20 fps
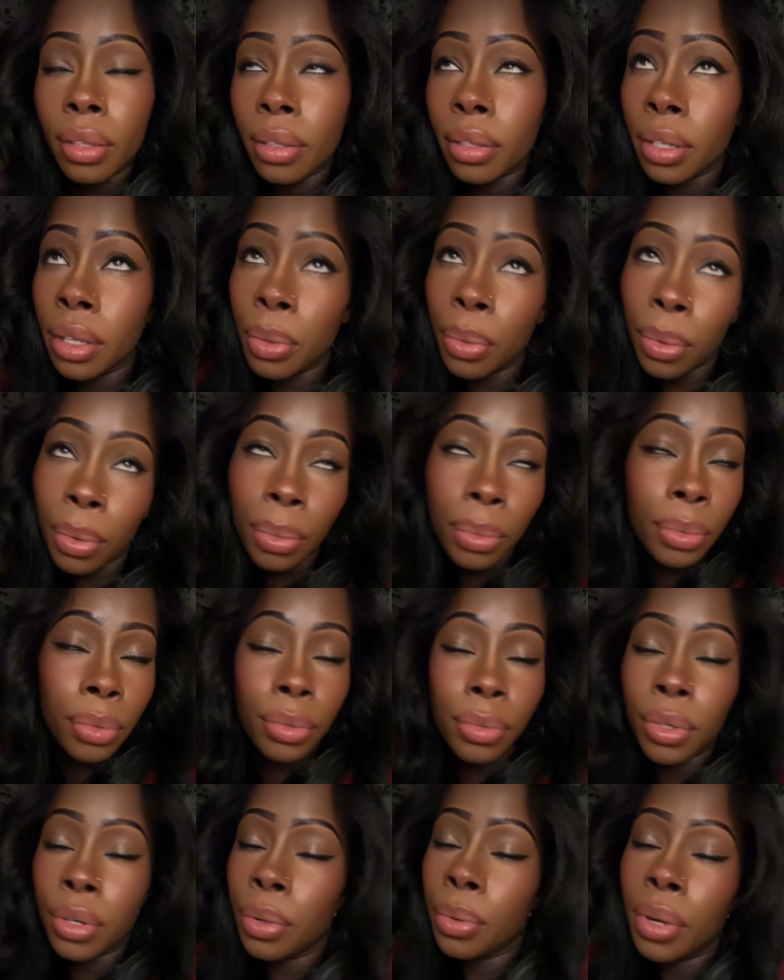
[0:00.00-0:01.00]
You're
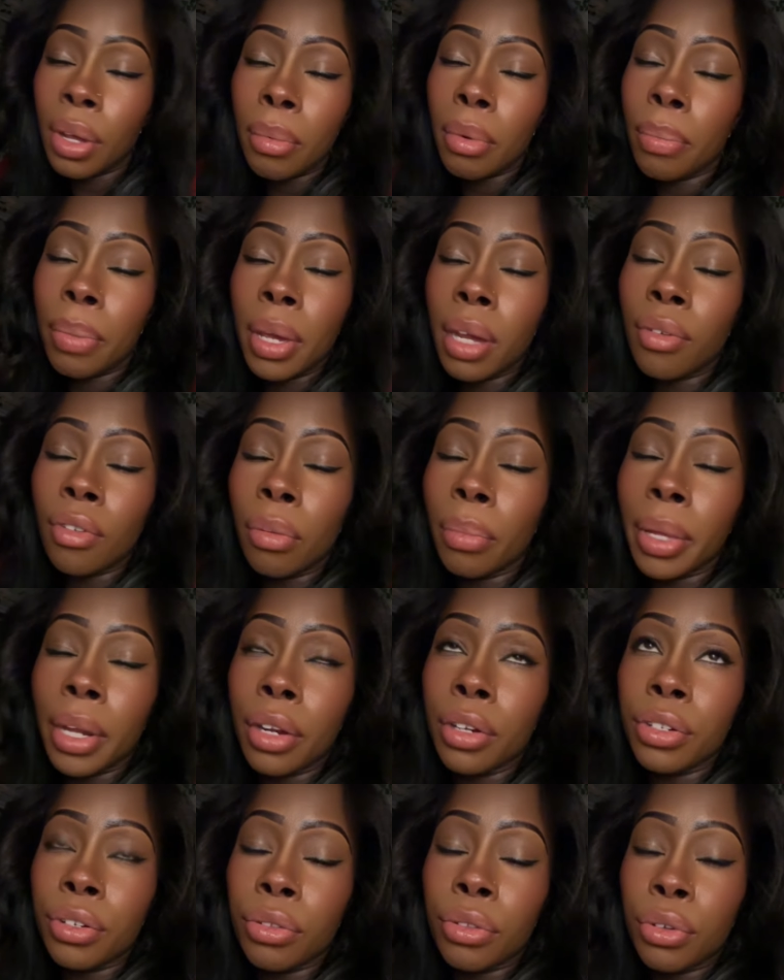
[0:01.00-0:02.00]
not my payroll
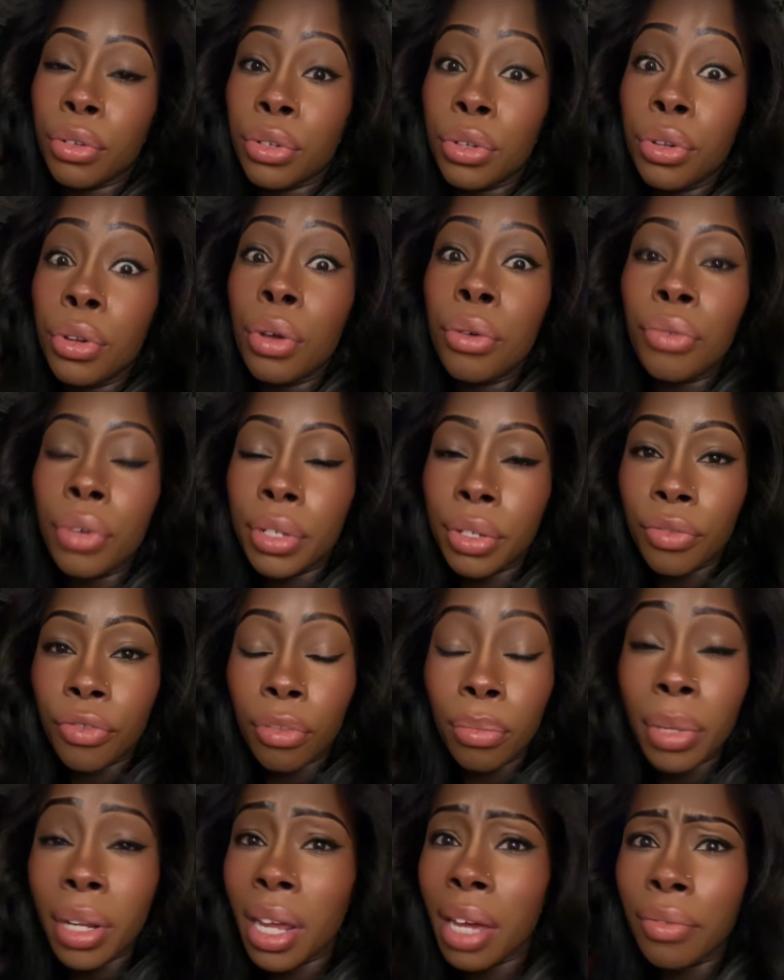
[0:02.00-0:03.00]
manager. There's no reason
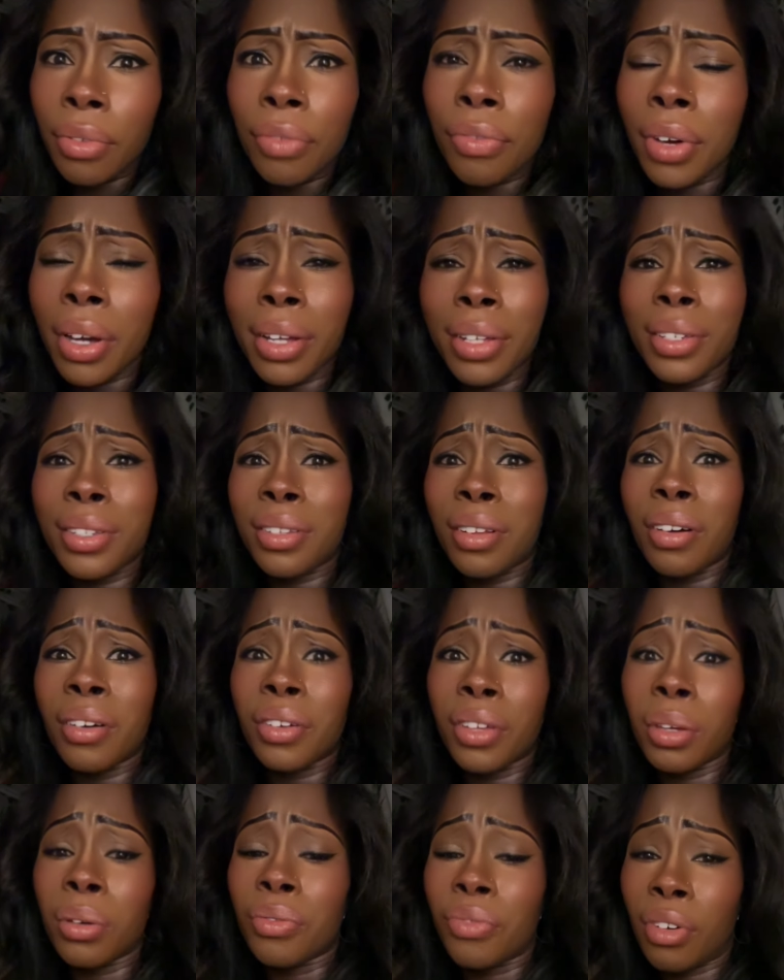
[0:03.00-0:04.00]
for me to ever fucking
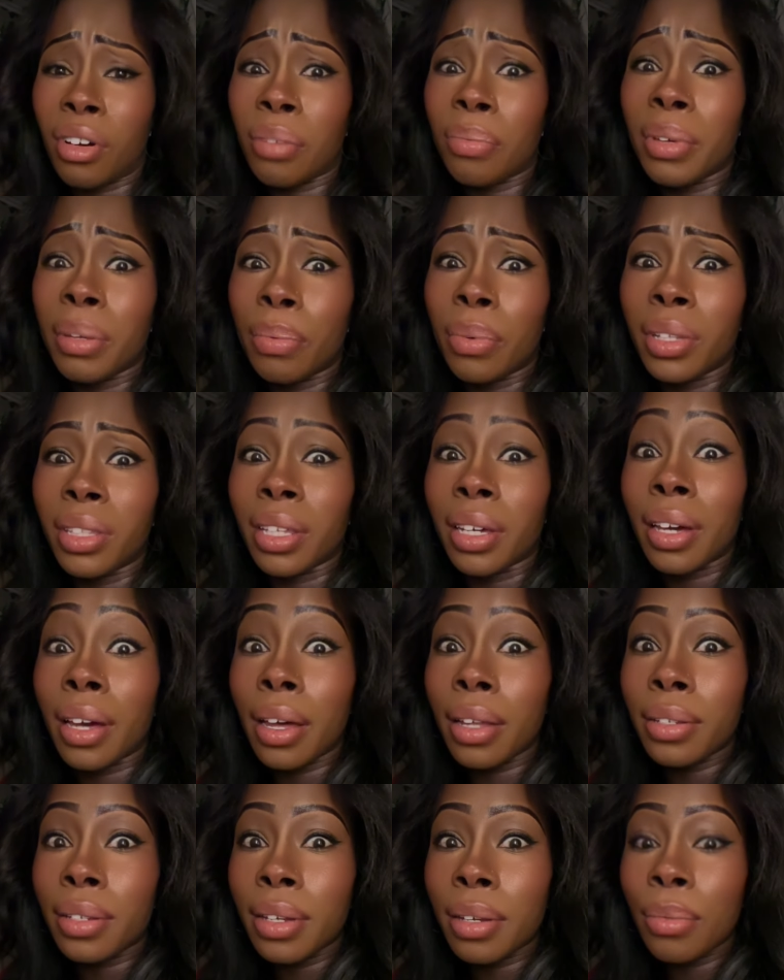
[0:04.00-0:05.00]
stalk you of all people in the
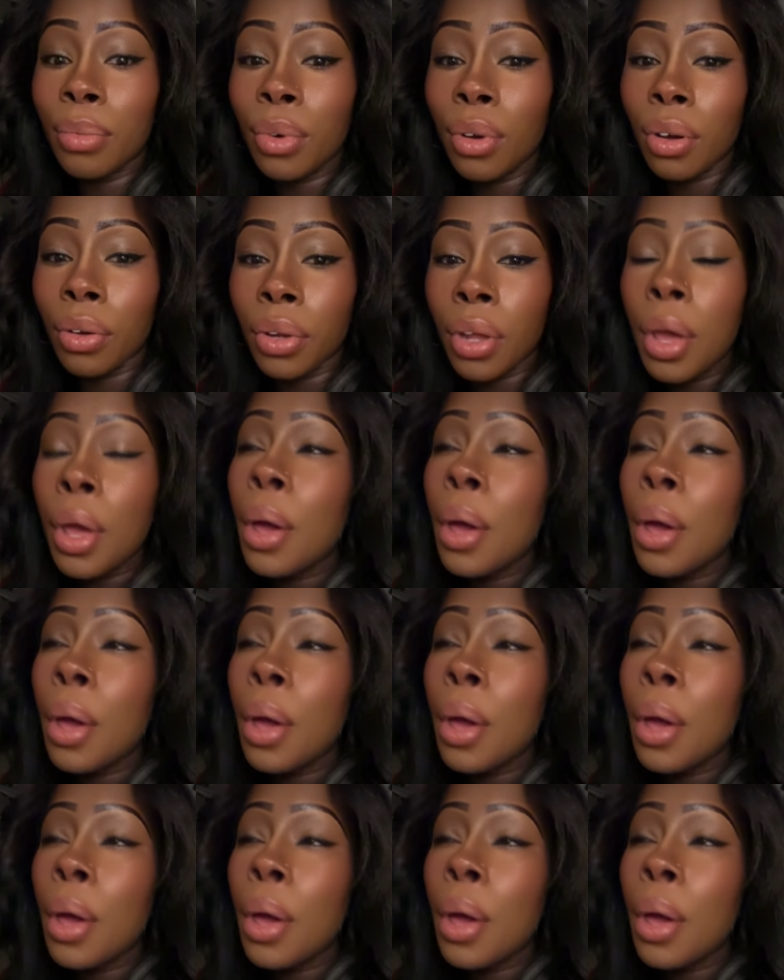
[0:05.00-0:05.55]
goddamn world.